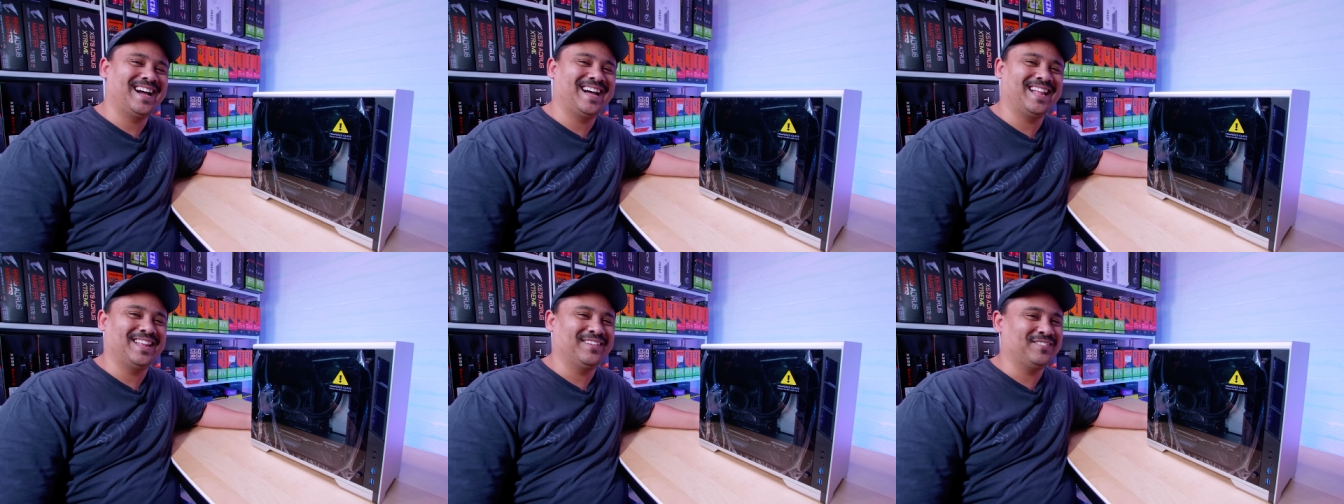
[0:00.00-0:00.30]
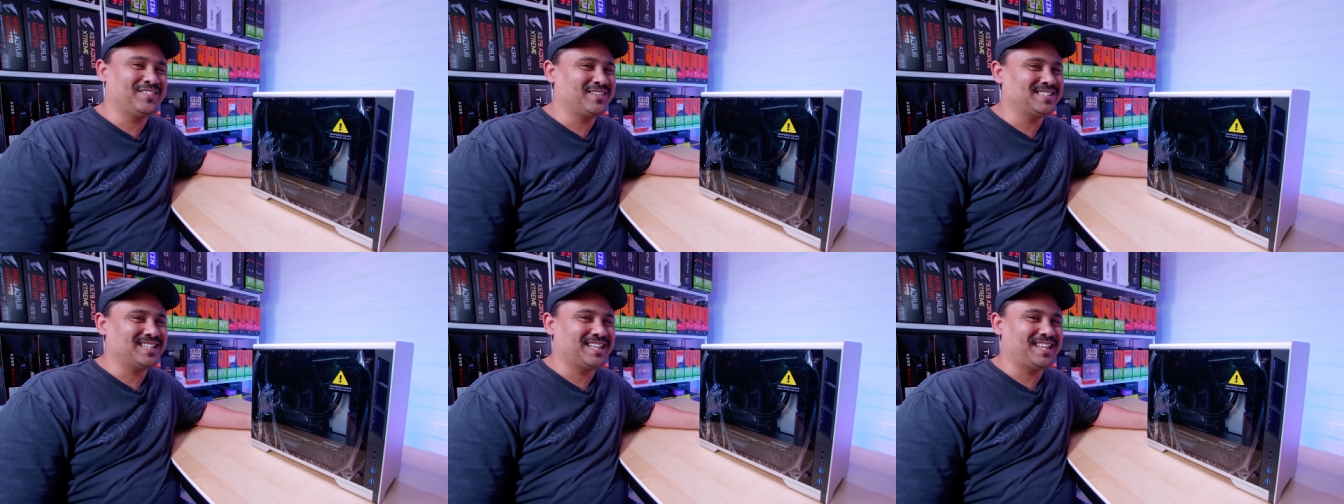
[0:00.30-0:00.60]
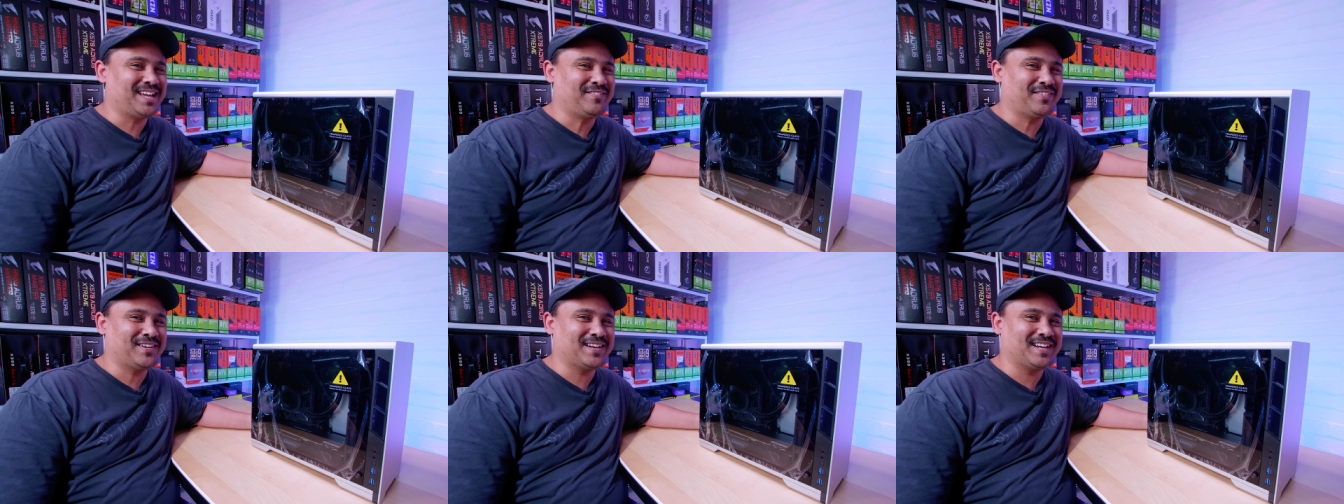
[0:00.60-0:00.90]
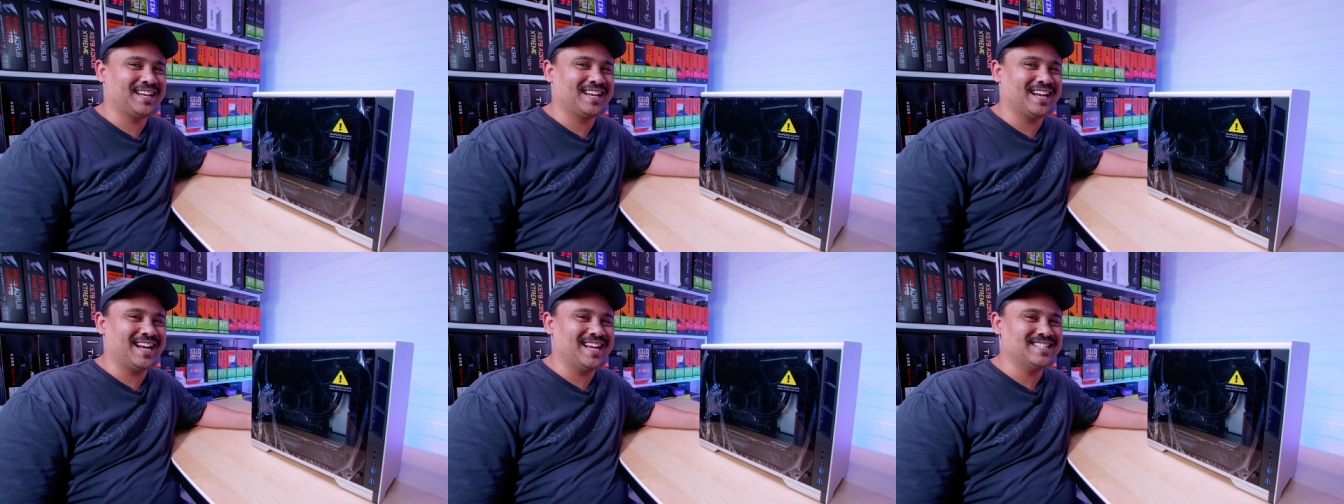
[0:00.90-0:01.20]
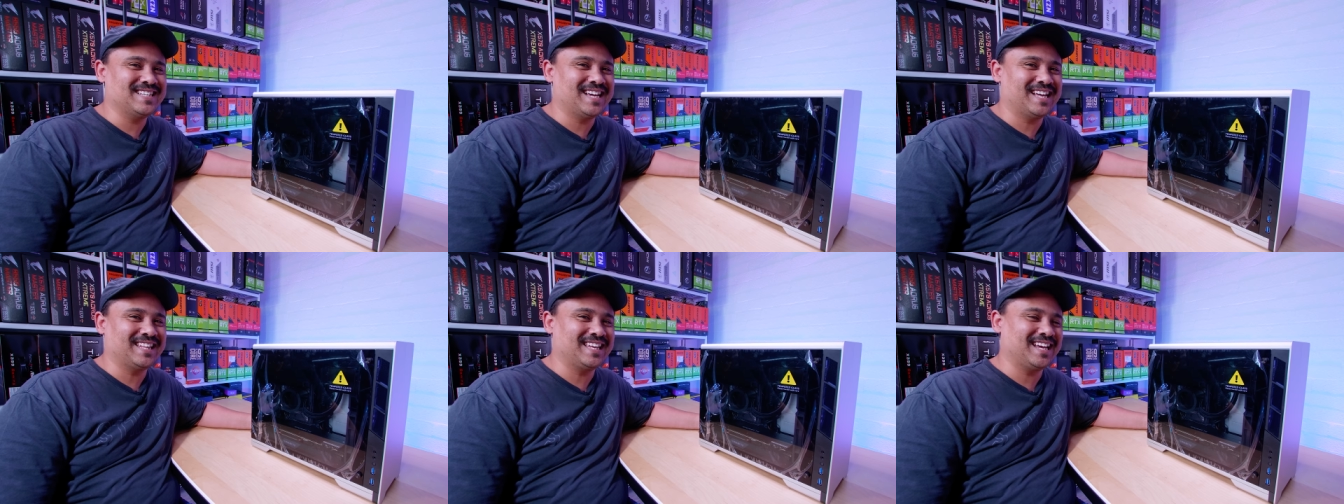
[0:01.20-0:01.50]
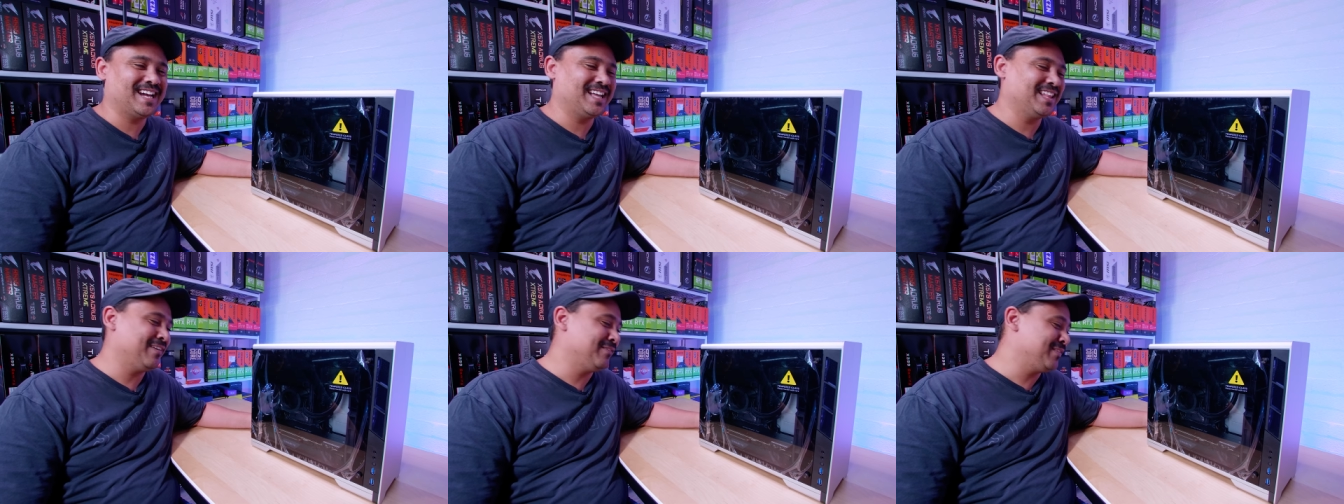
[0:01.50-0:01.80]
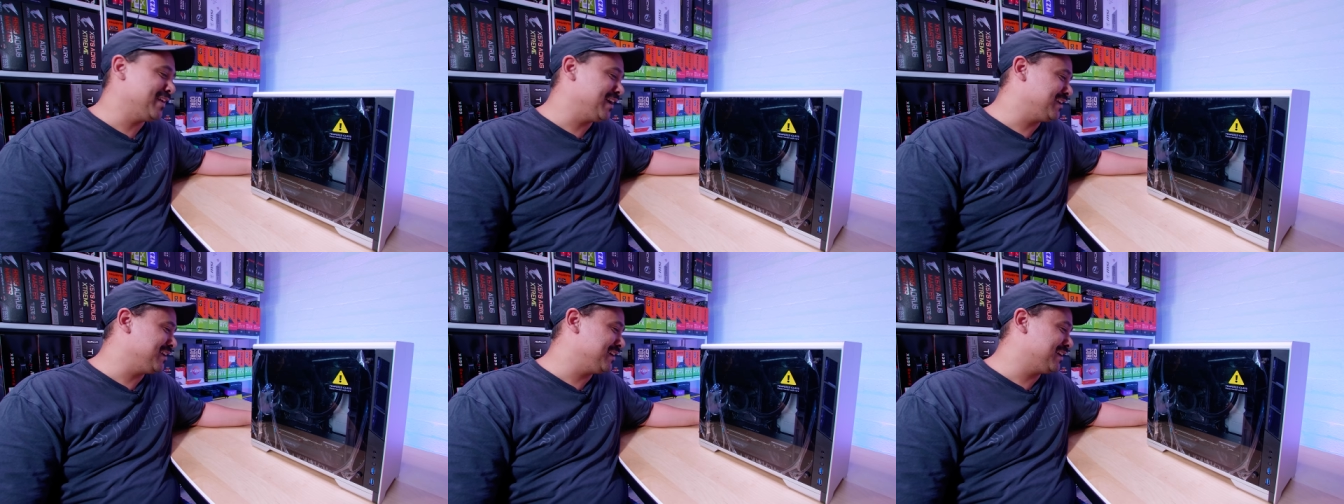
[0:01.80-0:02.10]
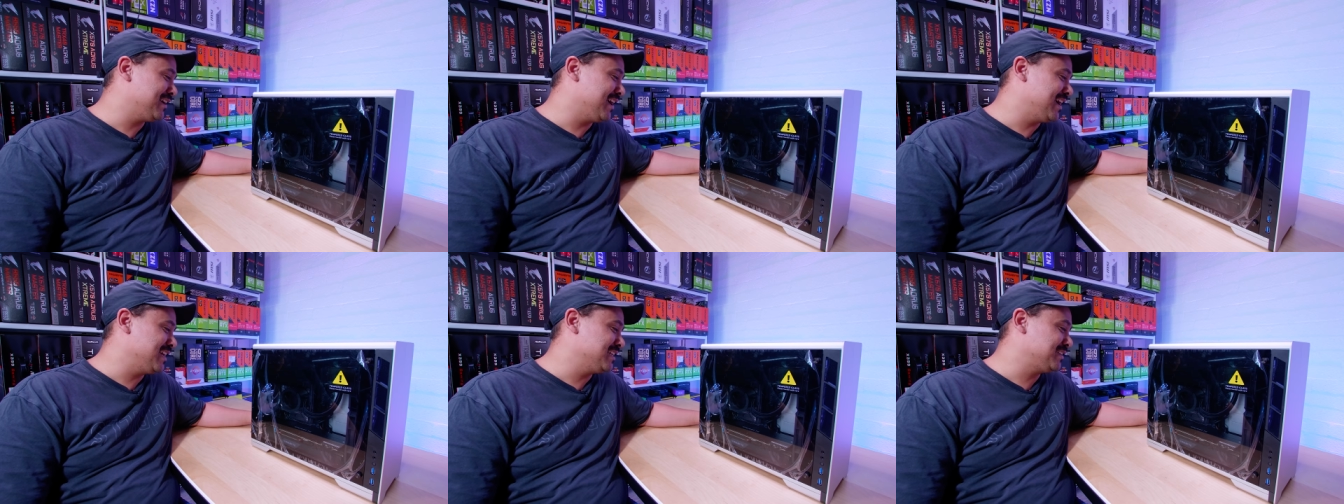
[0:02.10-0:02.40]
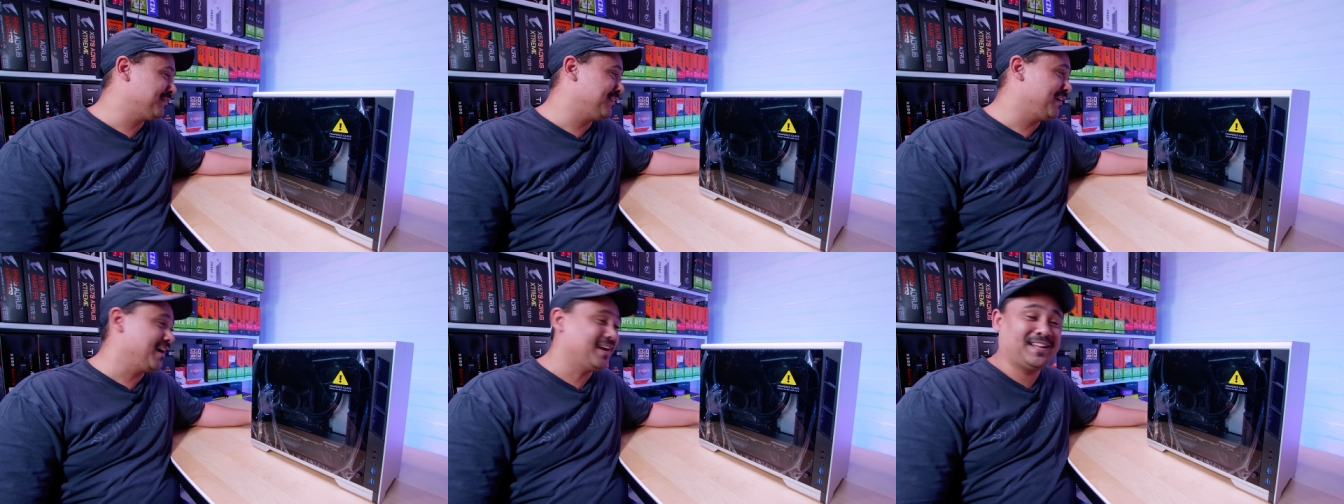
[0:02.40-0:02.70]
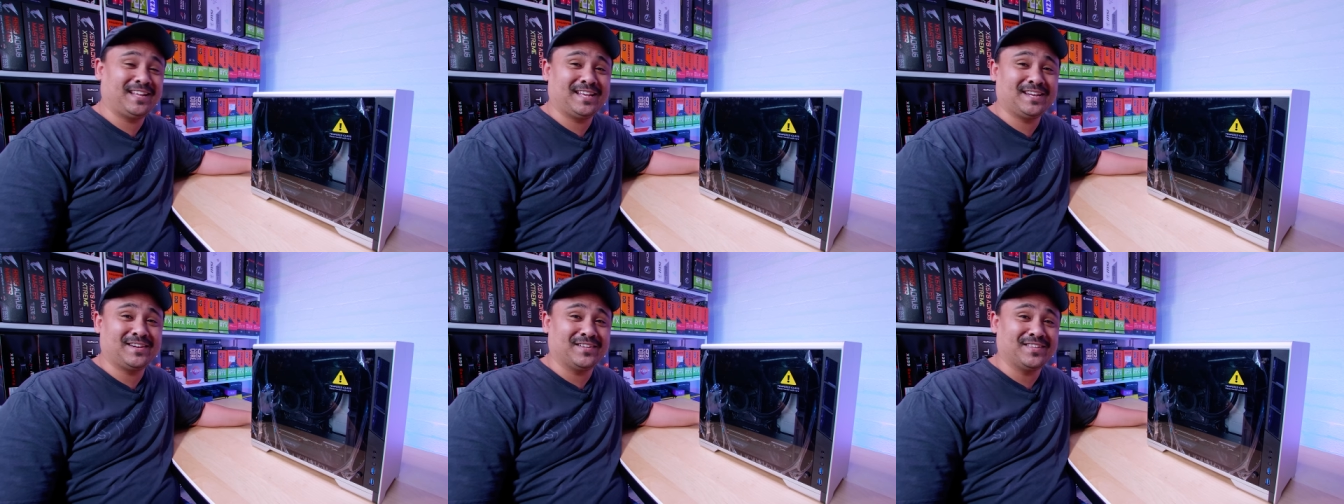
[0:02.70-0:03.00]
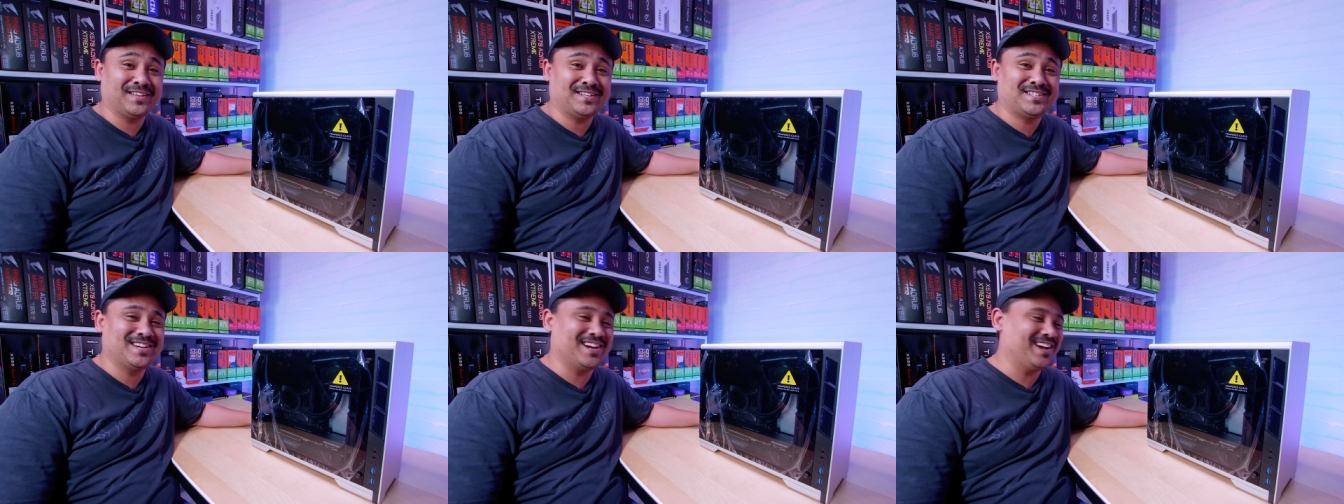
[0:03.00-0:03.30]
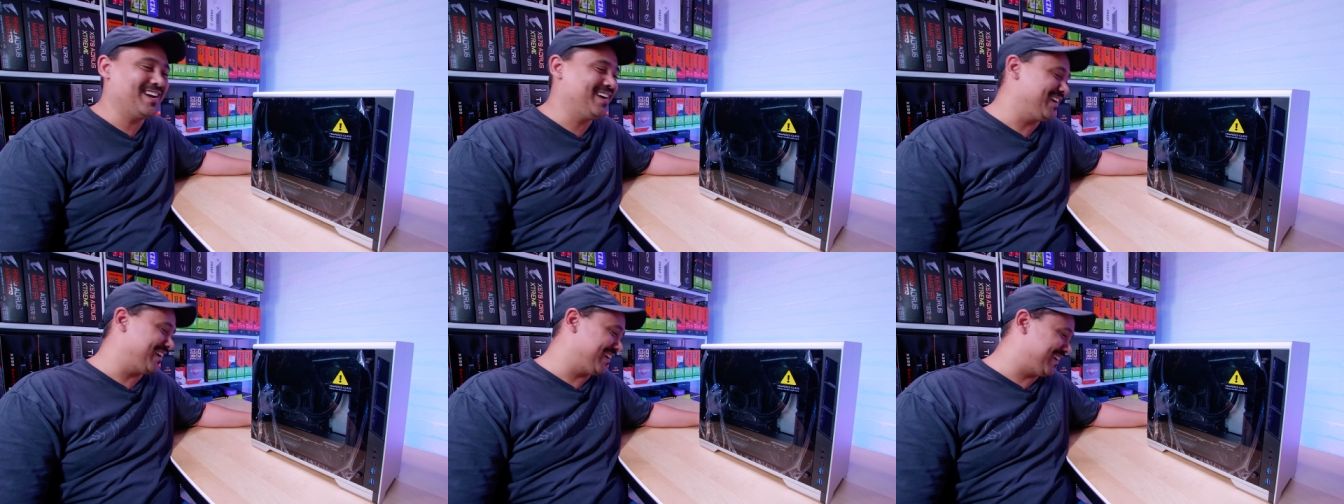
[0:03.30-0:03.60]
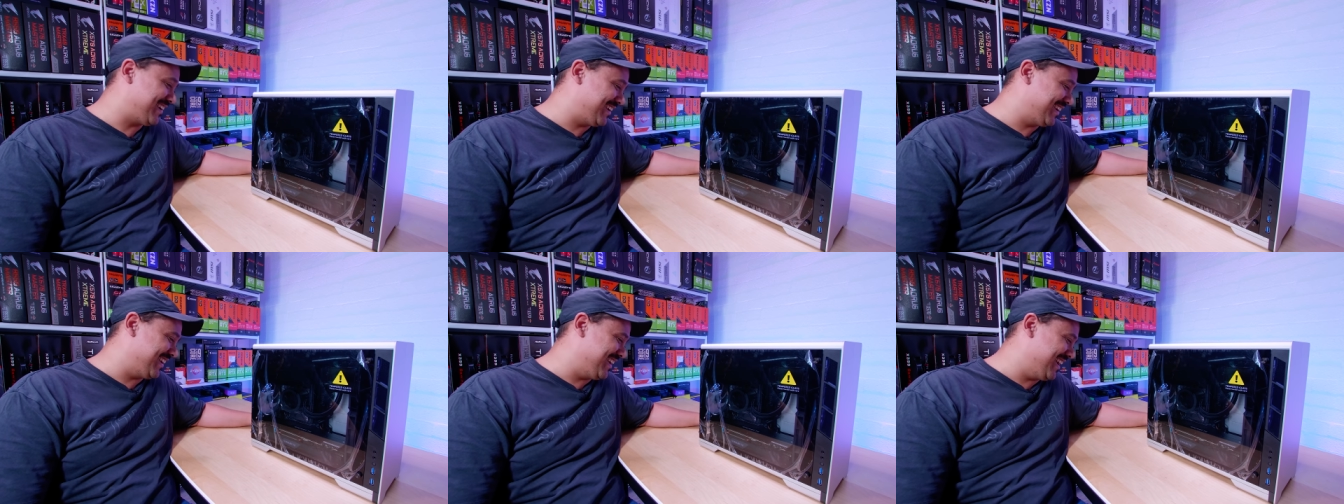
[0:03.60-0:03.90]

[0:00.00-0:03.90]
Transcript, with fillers: love you South African guys out there. I love that you guys finally got the joke.